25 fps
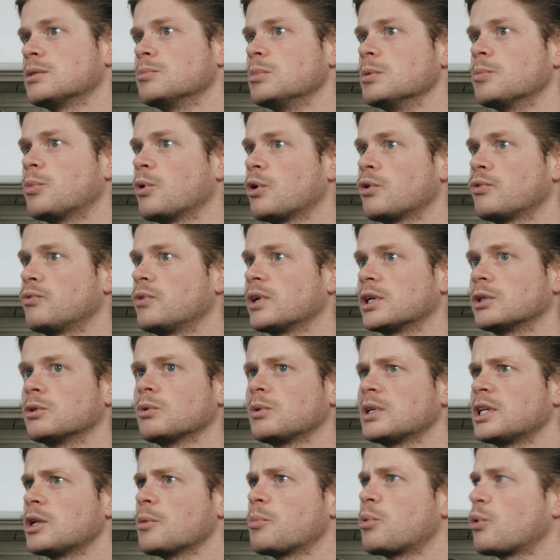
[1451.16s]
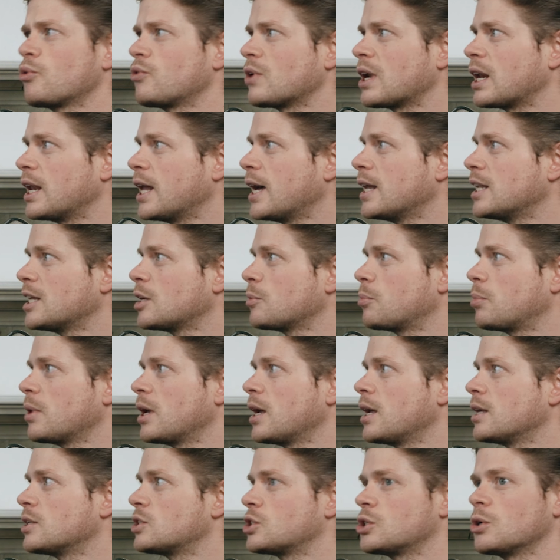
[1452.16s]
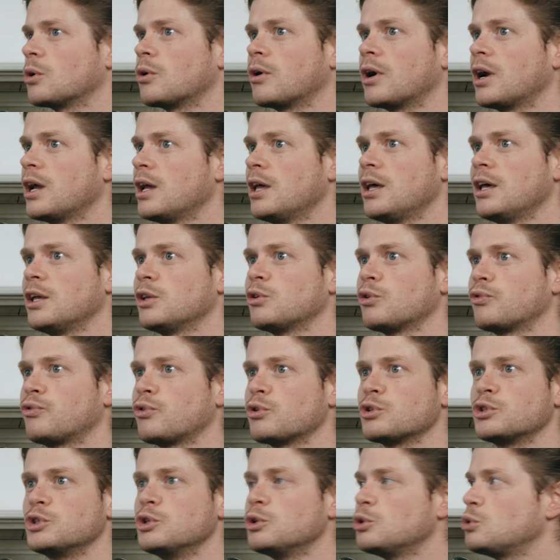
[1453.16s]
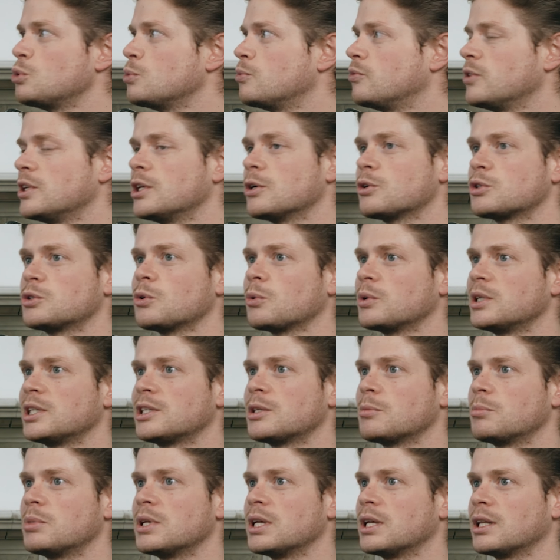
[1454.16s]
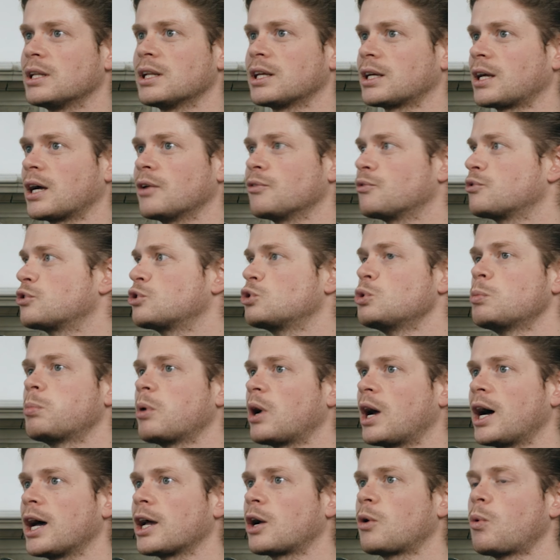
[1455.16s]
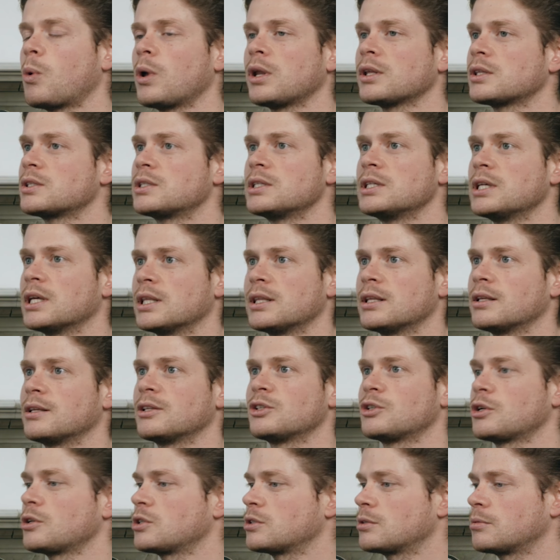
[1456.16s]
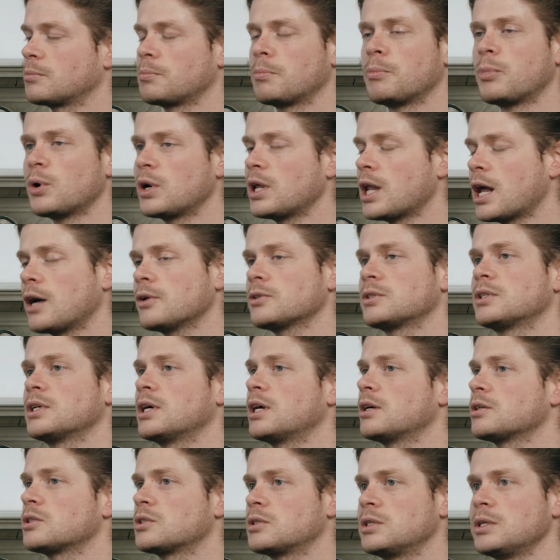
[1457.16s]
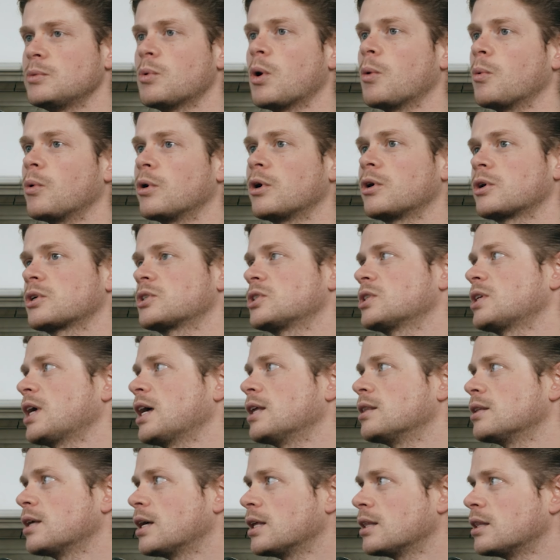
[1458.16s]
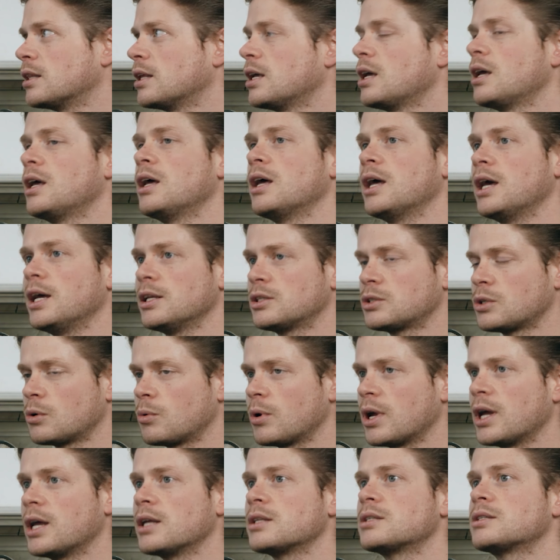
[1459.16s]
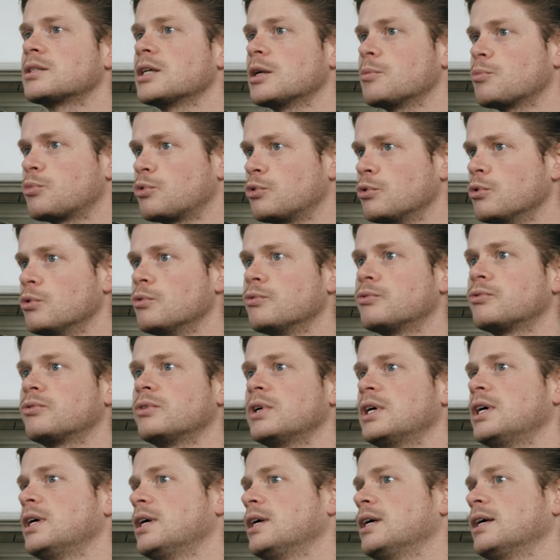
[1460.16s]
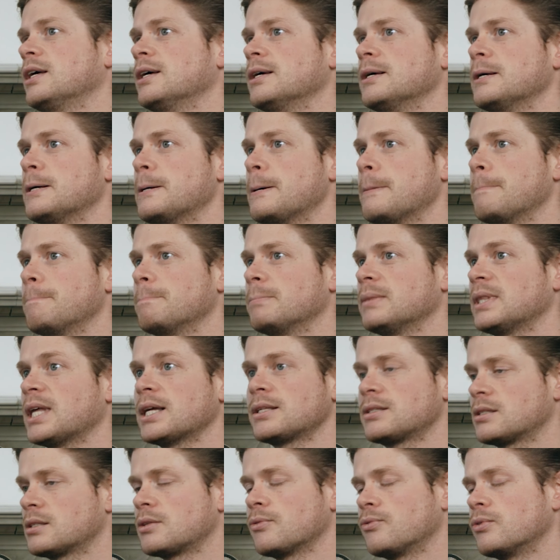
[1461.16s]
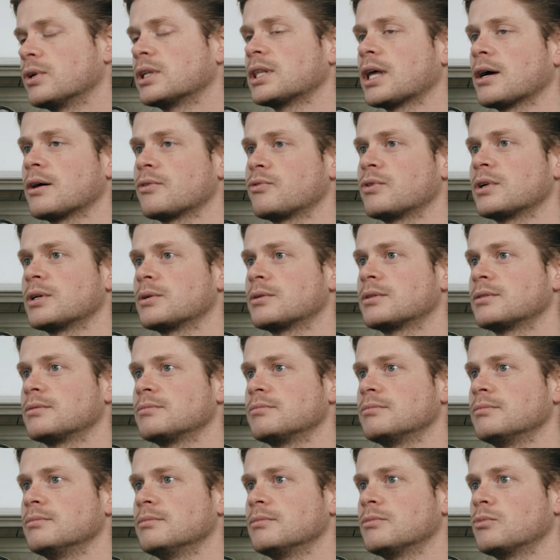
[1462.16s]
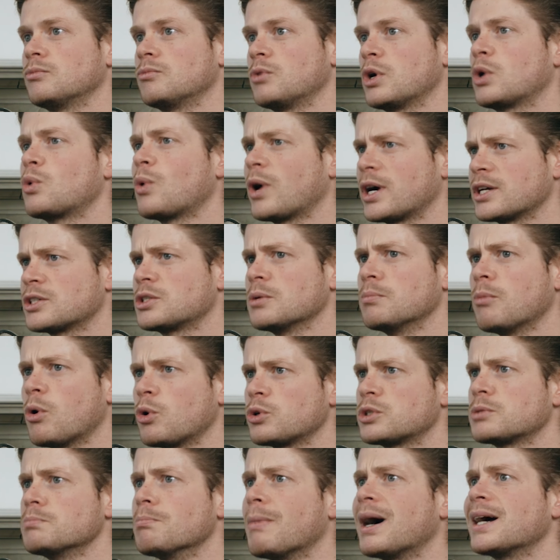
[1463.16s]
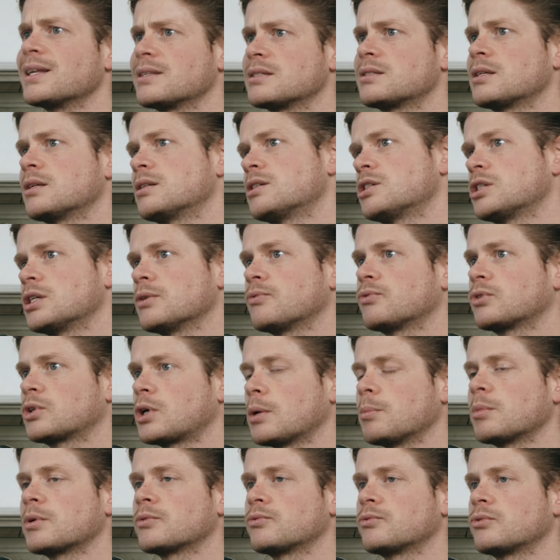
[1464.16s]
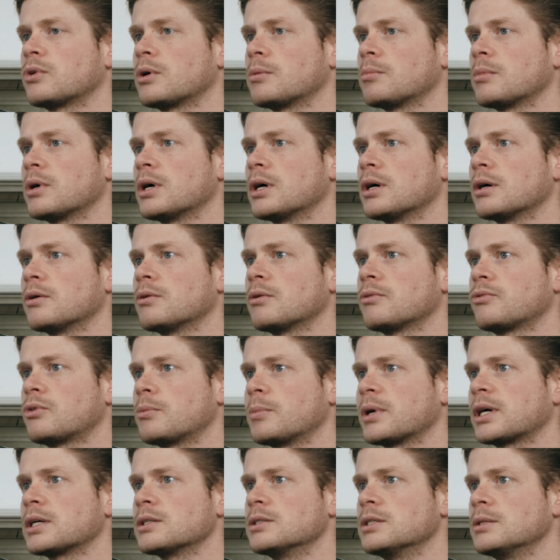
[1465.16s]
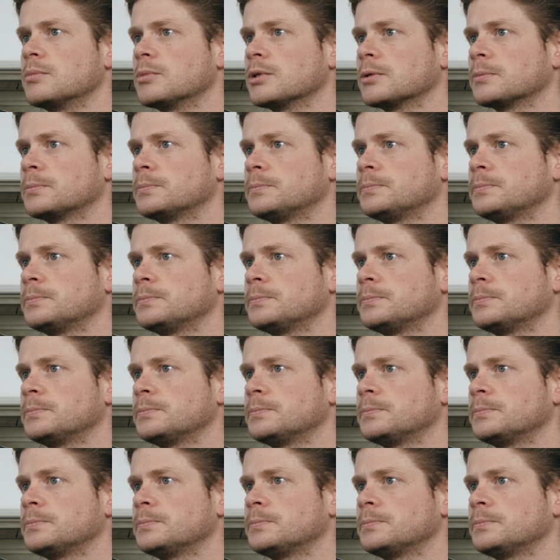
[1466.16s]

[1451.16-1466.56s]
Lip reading: be perfect. You don't need a perfect landing page. Your first YouTube videos don't need to be in like super high quality, and just put it out there, see what works, and then iterate, improve. That's the thing that I think requires the most mindset shift coming from academia.